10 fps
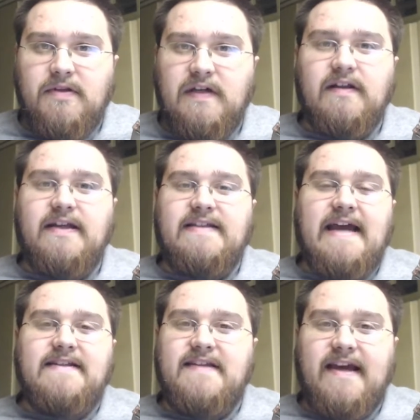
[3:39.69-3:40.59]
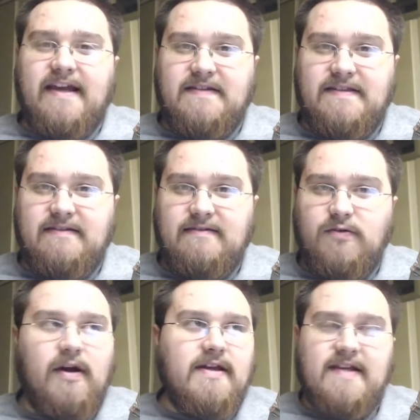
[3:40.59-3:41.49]
Took like 10 seconds,
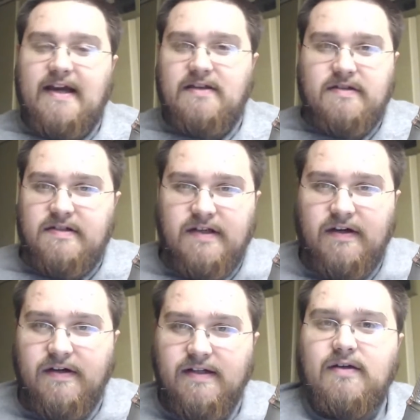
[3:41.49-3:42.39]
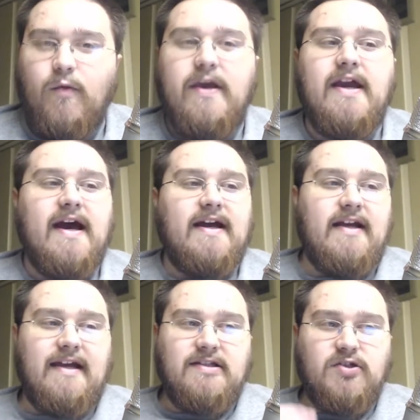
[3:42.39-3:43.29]
20 seconds or so. We
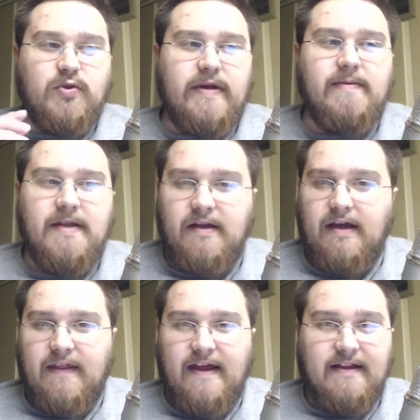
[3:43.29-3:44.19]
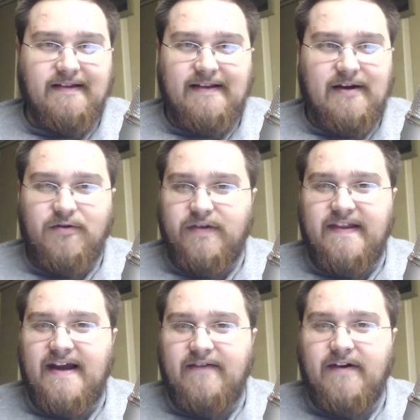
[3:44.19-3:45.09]
got extremely lucky. I don't
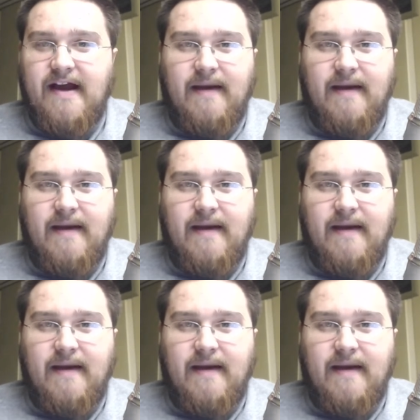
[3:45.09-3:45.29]
think that ever